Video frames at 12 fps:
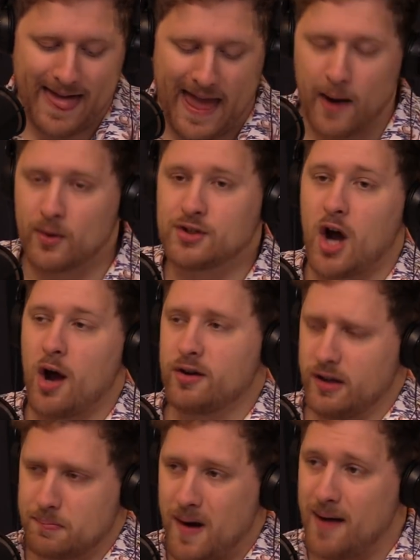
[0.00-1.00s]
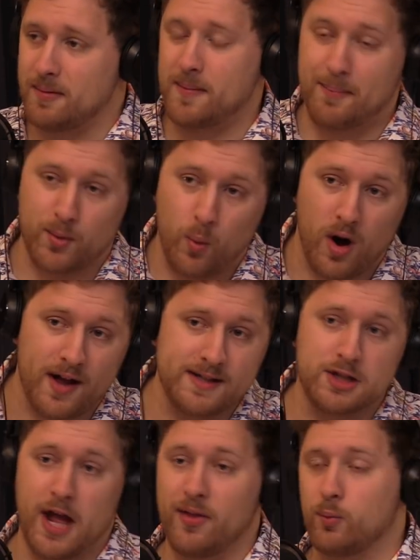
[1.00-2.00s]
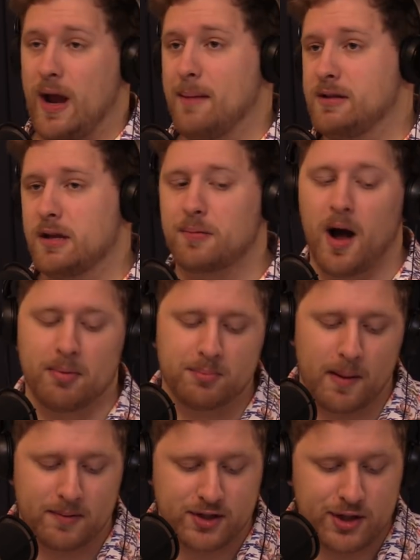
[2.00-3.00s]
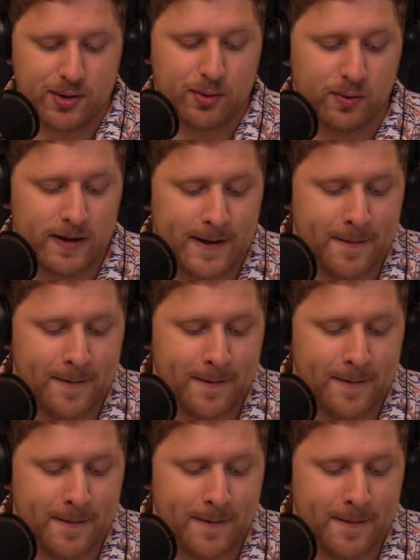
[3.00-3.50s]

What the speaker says: Aaron Donald is problem number one. Jalen Ramsey is problem number two.